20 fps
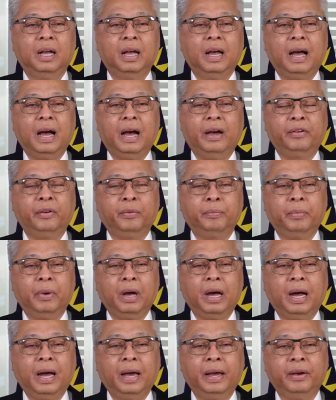
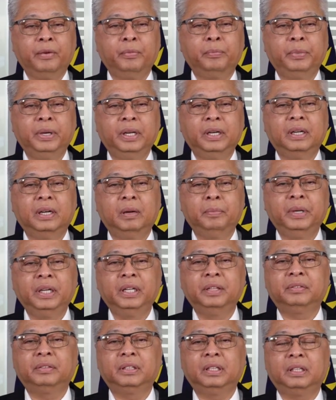I have been a
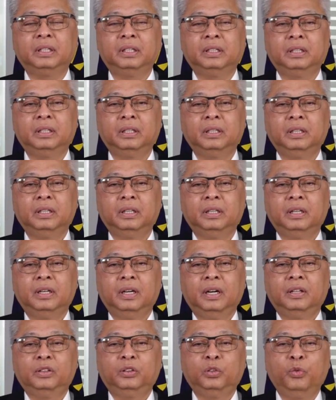minister
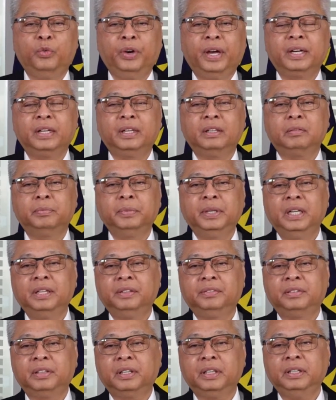to various
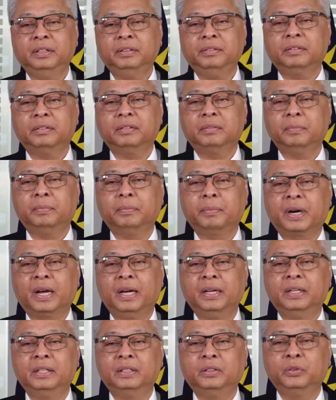ministries
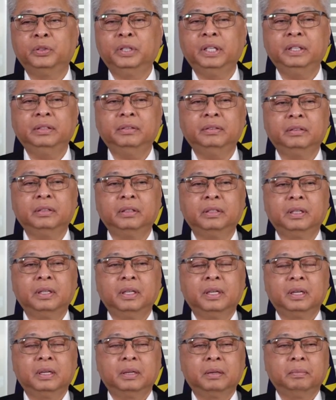prior to this,
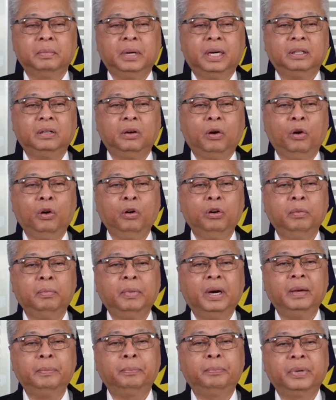but all
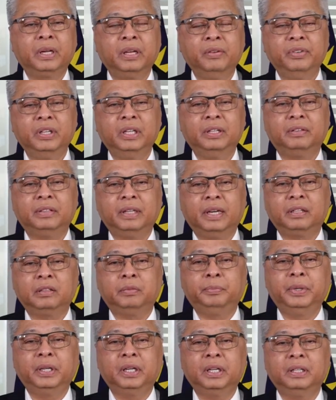my previous
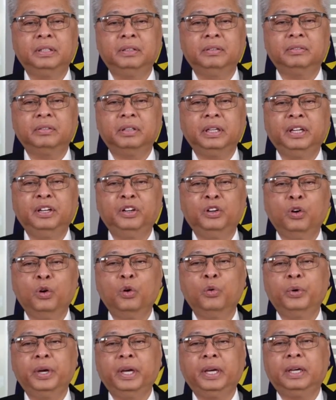experience in no
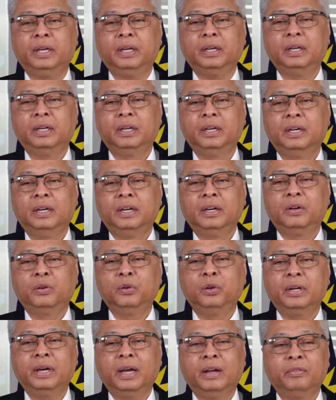way
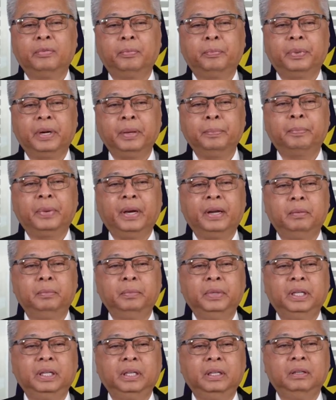could have prepared
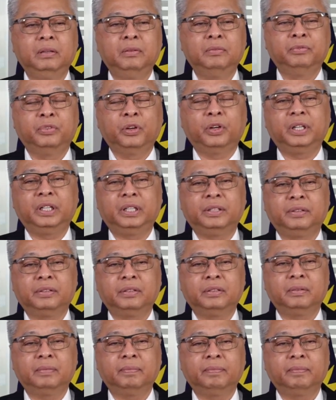me for this.